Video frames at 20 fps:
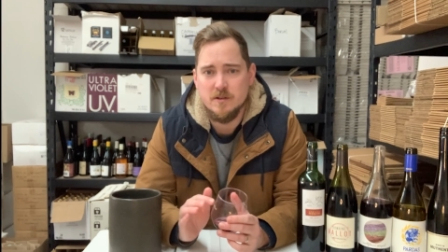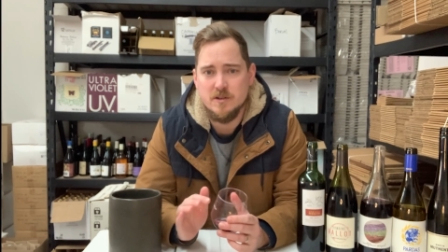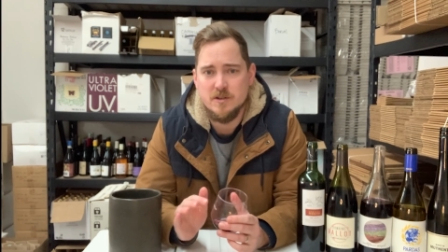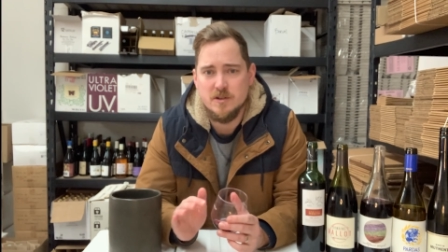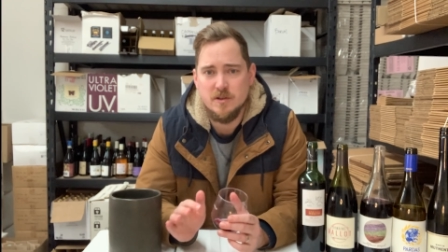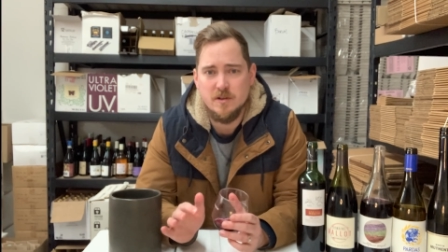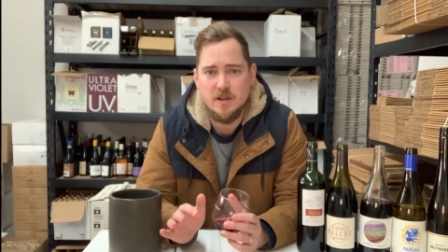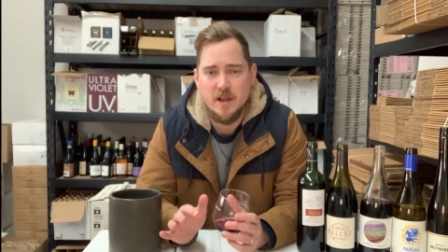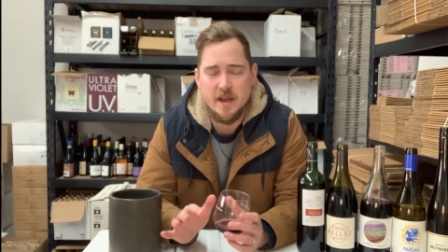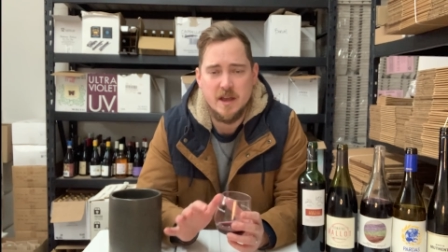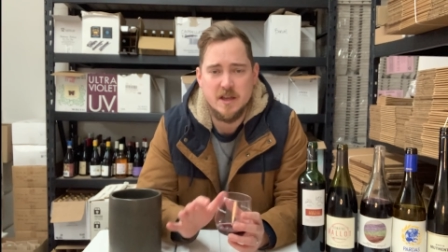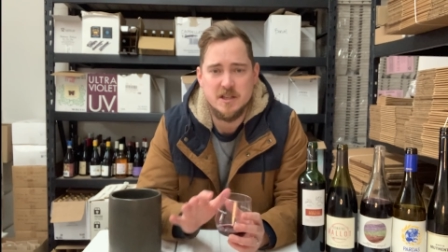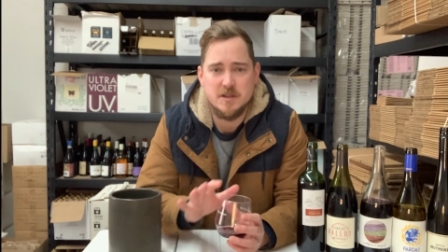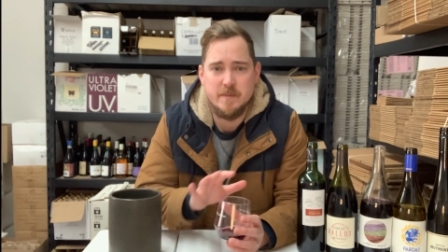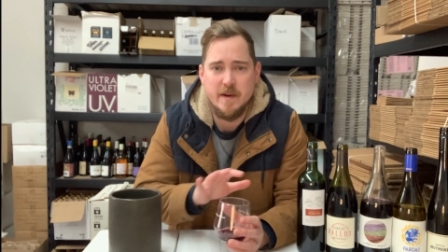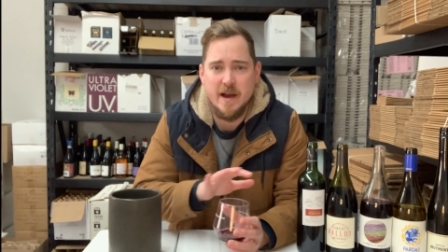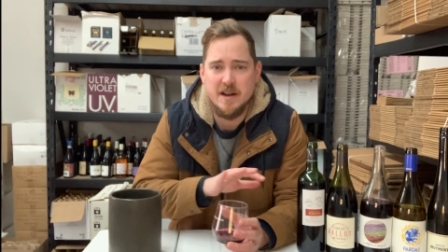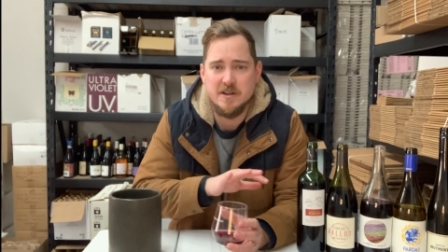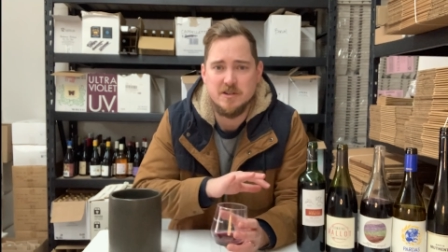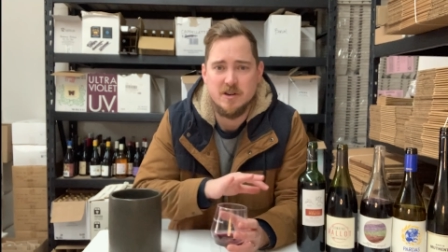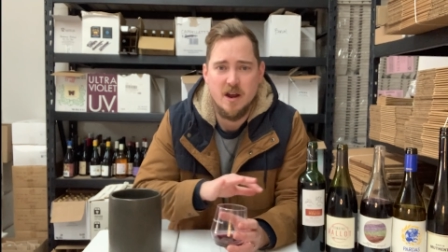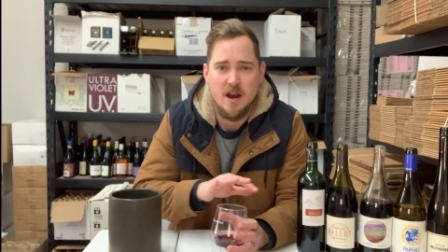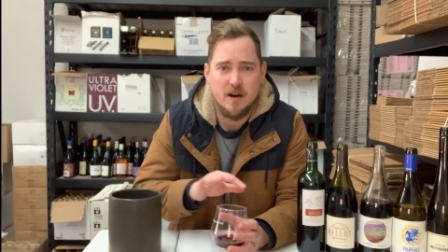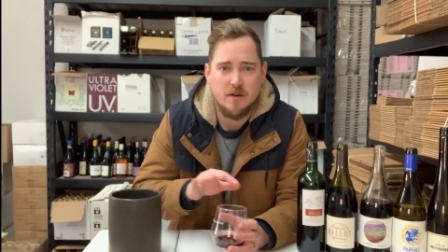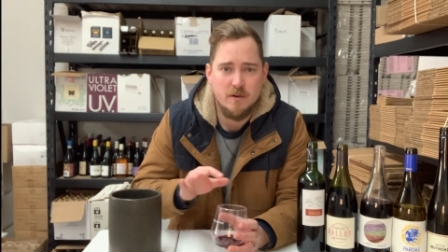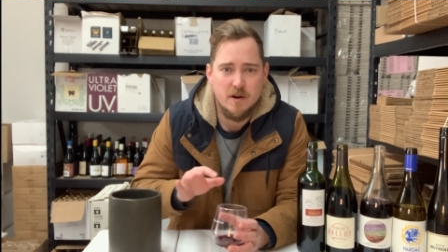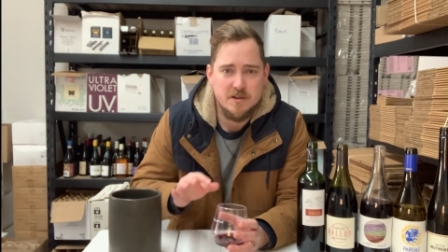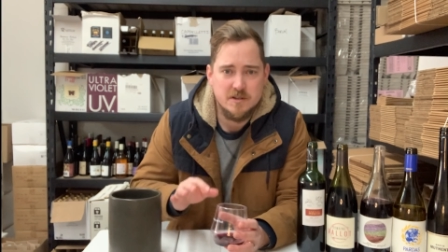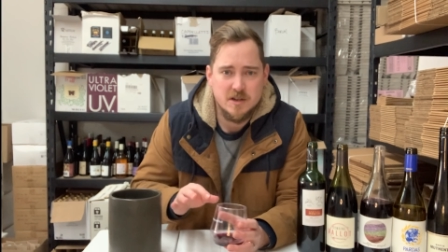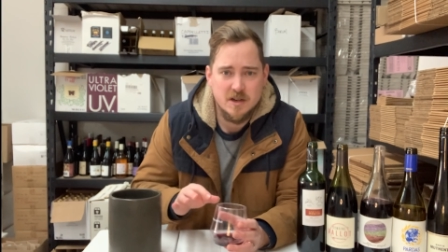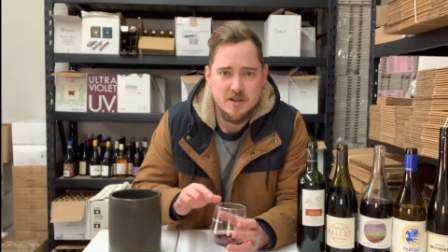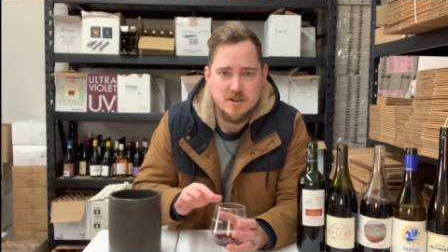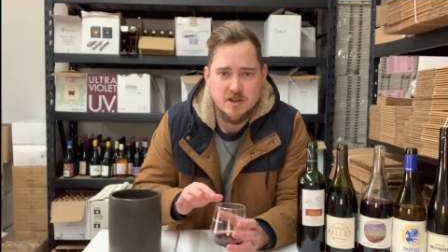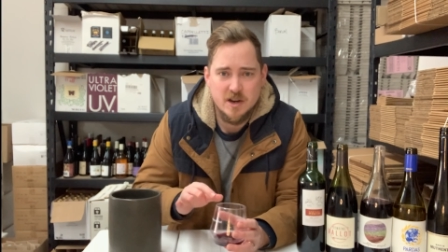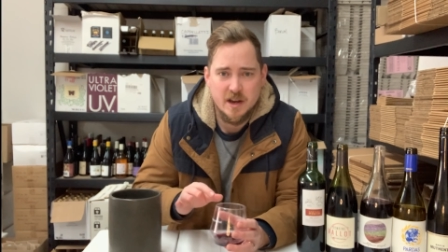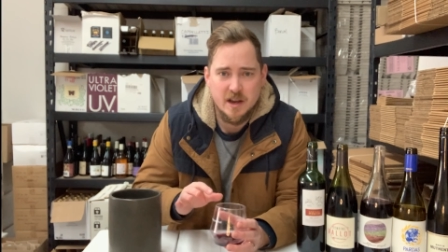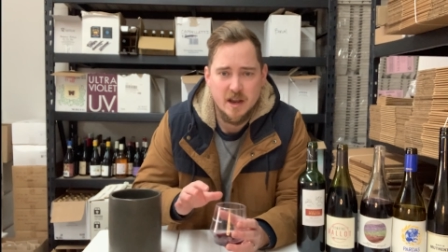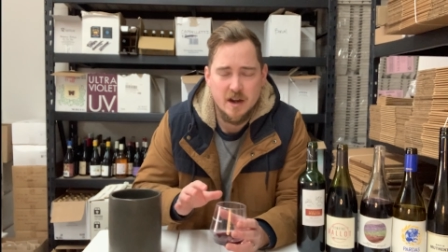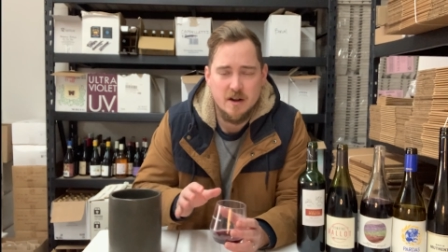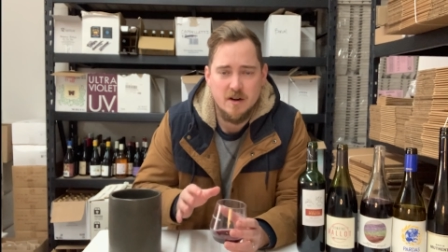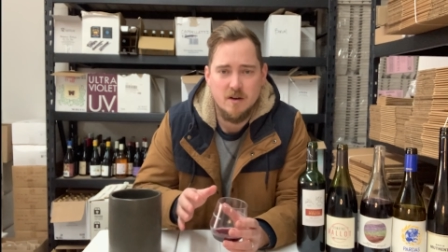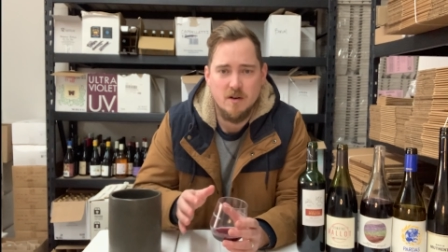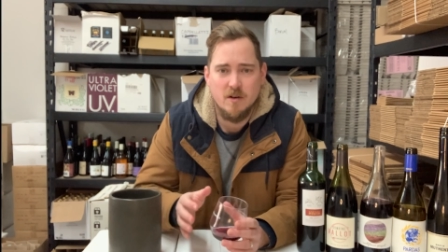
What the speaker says: Do like a spatchcock roasted chicken,